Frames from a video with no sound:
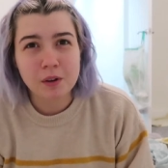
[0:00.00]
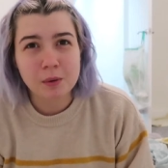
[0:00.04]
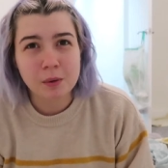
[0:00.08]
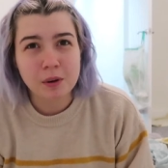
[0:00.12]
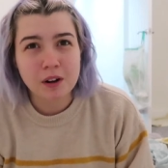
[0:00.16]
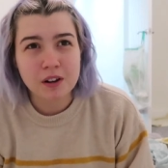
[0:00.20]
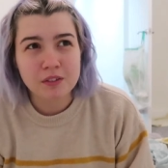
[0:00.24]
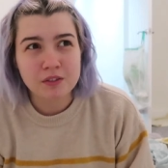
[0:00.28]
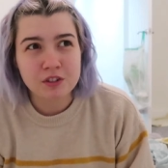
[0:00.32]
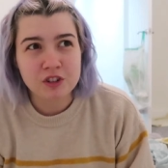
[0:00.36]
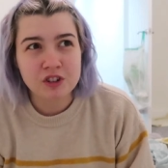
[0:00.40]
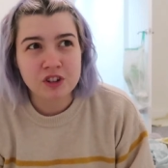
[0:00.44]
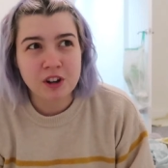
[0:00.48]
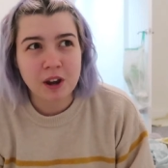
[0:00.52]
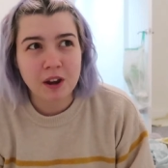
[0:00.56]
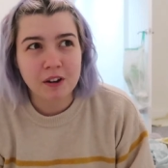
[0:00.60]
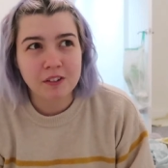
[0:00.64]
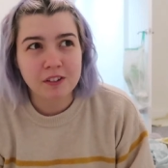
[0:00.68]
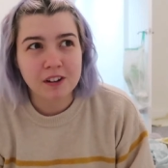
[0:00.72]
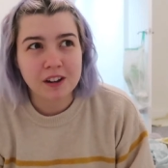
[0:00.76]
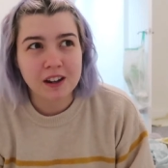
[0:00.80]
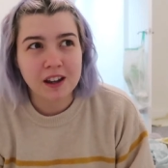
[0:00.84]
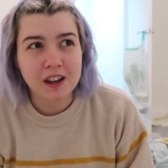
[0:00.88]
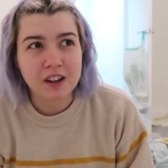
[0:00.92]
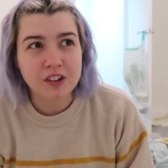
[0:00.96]
to want to have a
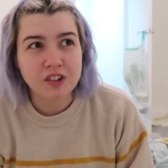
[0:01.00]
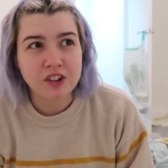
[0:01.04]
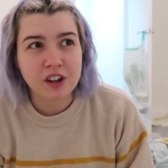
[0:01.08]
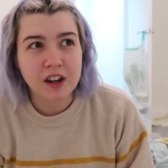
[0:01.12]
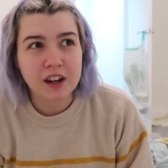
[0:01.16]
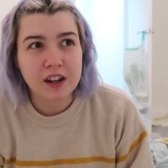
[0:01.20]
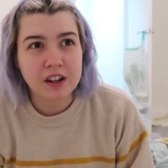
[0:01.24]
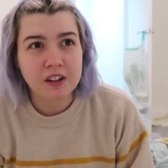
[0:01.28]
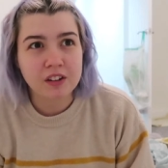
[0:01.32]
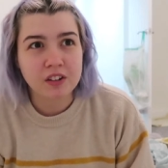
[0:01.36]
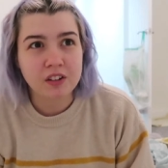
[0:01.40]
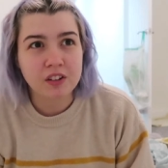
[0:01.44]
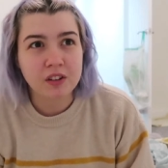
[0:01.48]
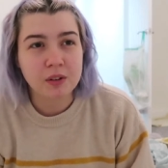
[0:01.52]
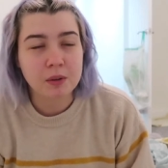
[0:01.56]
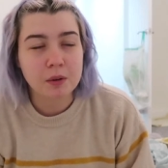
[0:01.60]
shower and get changed.